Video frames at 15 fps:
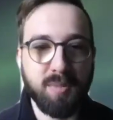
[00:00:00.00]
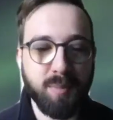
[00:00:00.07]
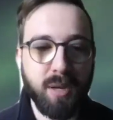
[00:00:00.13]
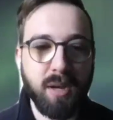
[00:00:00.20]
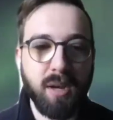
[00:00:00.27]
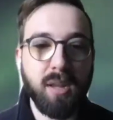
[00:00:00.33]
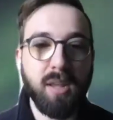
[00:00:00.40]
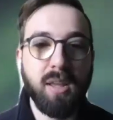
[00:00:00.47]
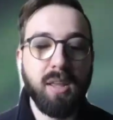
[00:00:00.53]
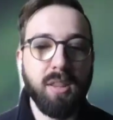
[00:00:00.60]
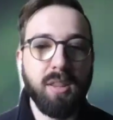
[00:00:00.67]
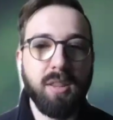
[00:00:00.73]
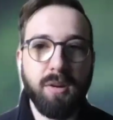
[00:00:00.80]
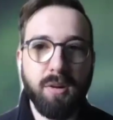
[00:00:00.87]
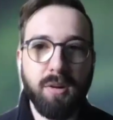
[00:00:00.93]
But
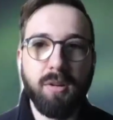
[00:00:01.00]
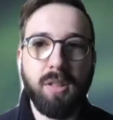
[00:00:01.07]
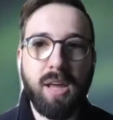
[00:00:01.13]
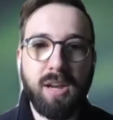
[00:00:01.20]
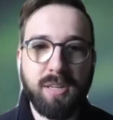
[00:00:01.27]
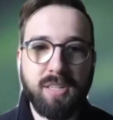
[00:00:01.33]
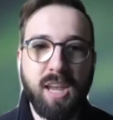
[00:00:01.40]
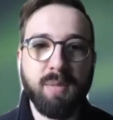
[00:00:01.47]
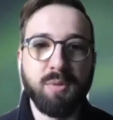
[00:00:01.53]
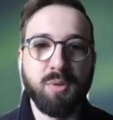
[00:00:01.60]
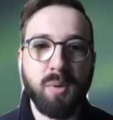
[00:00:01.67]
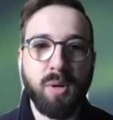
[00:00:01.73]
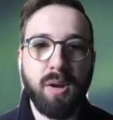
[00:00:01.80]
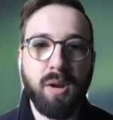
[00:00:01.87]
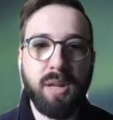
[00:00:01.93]
there are a lot of times
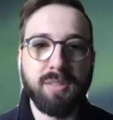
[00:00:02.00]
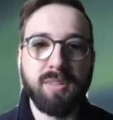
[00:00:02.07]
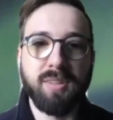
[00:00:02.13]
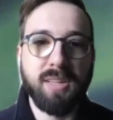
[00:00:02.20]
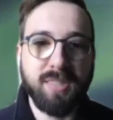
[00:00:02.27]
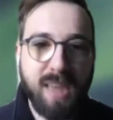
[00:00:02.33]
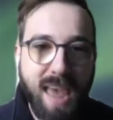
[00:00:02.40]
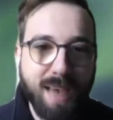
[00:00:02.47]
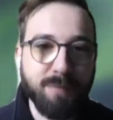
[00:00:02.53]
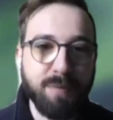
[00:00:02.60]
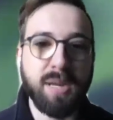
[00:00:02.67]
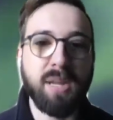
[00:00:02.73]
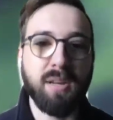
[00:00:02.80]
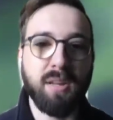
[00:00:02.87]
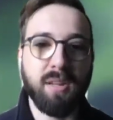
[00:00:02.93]
where it's
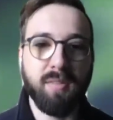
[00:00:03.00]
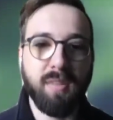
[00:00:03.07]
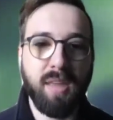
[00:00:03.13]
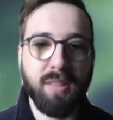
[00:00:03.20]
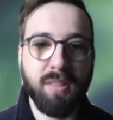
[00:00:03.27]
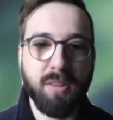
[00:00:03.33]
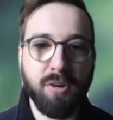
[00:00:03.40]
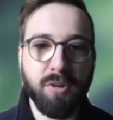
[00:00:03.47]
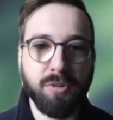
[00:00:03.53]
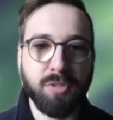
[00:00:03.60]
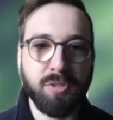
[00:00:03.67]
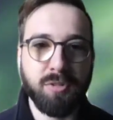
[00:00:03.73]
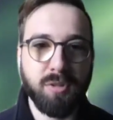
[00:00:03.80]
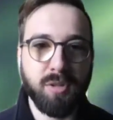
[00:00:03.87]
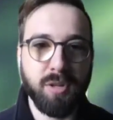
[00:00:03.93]
evident that
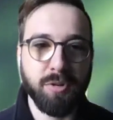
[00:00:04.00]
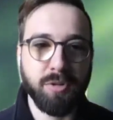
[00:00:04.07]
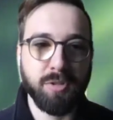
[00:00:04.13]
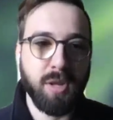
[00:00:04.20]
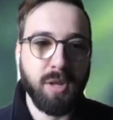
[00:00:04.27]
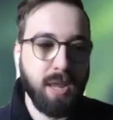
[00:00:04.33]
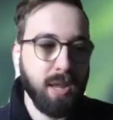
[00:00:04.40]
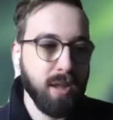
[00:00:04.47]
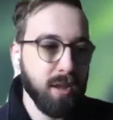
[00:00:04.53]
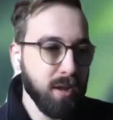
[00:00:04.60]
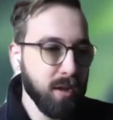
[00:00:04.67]
there's a